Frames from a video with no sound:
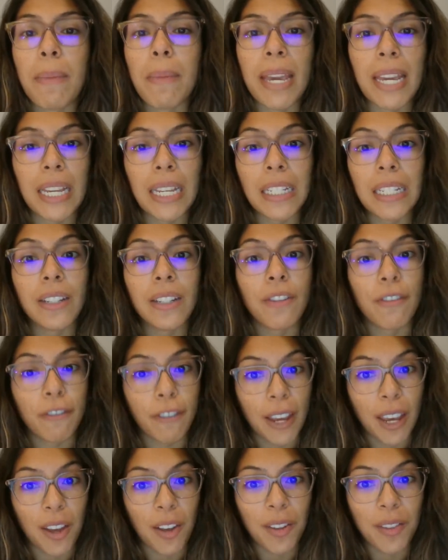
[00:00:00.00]
make this
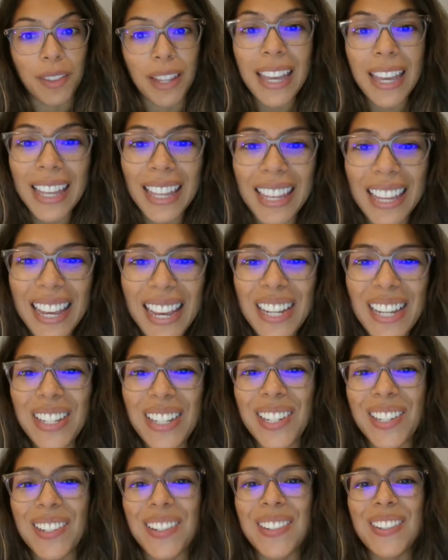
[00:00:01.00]
fail,
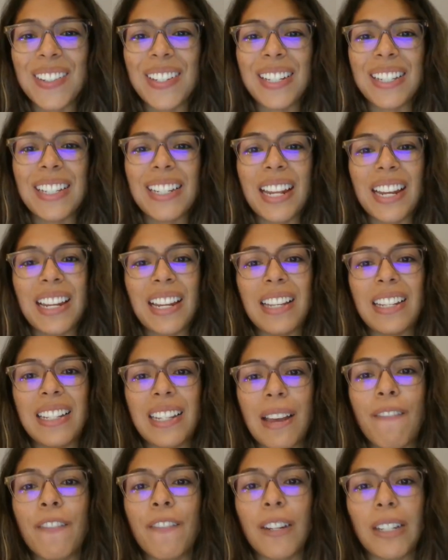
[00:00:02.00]
to set
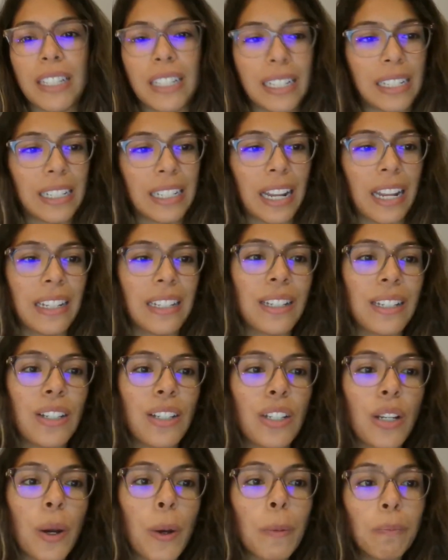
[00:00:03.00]
us up for success.
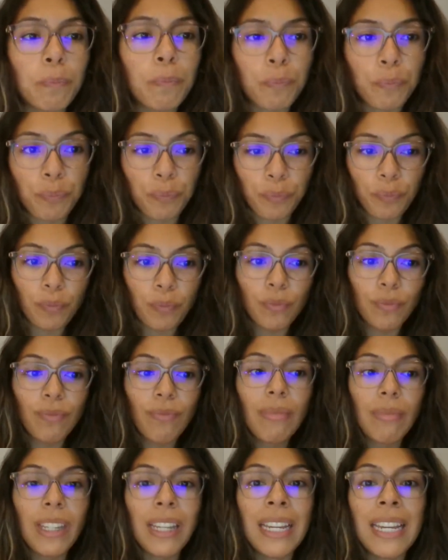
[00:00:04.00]
So
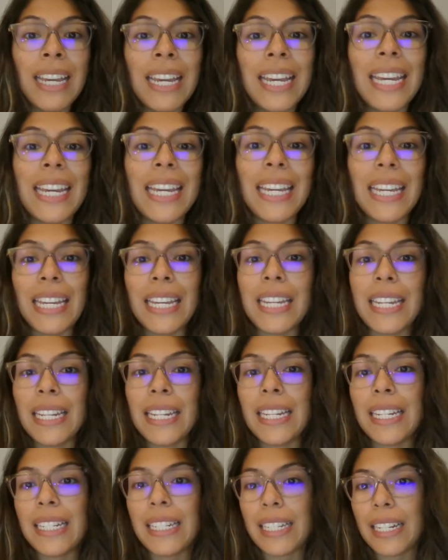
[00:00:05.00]

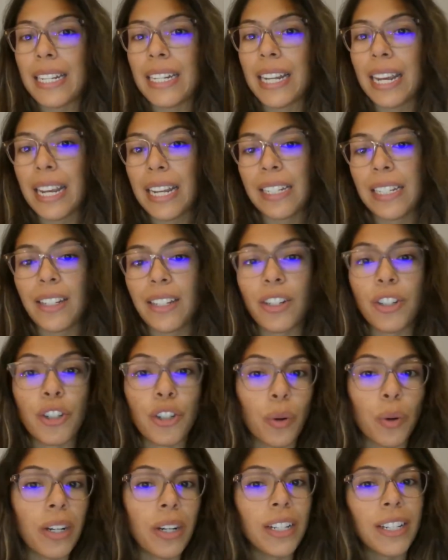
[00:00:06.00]
in today's
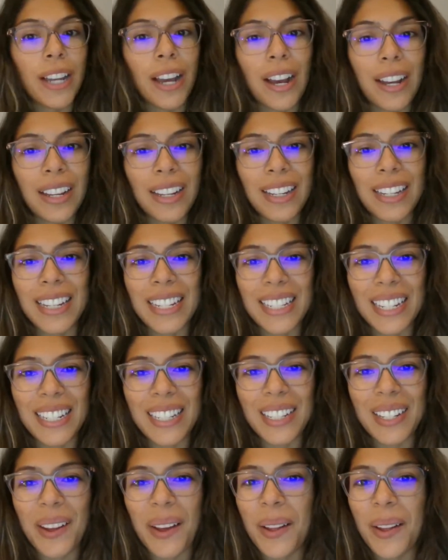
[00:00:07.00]
short talk, because
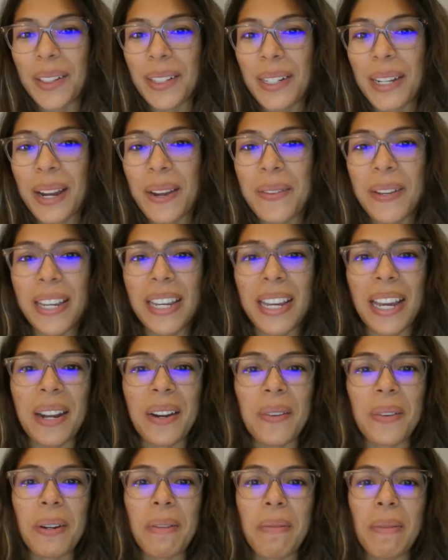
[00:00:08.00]
it's a holiday week, I
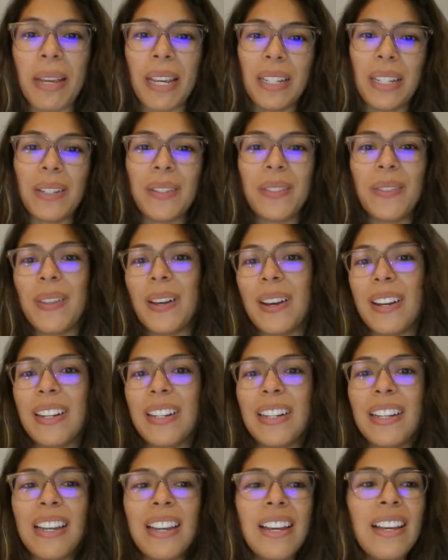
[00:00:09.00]
don't want to make it too
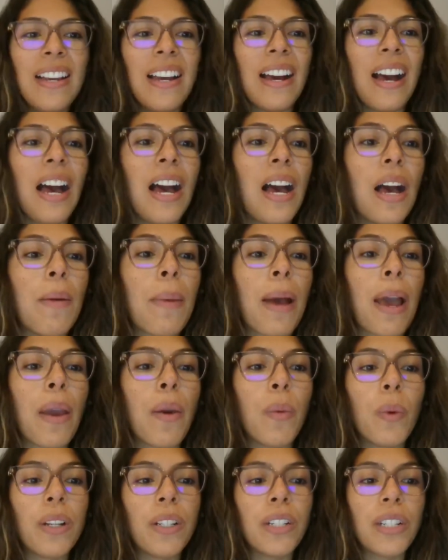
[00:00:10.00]
long.
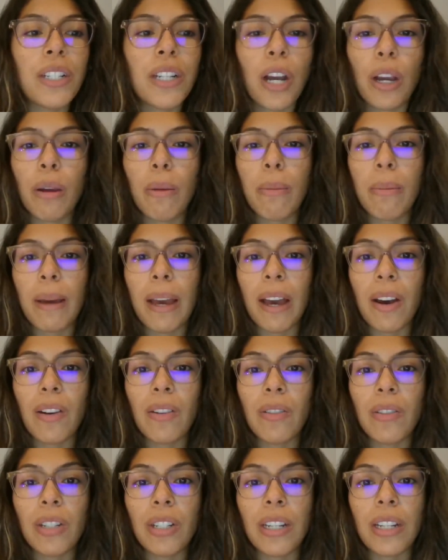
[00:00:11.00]
I want to talk
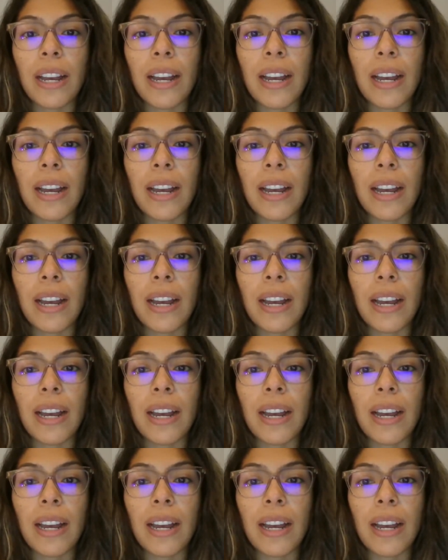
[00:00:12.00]
about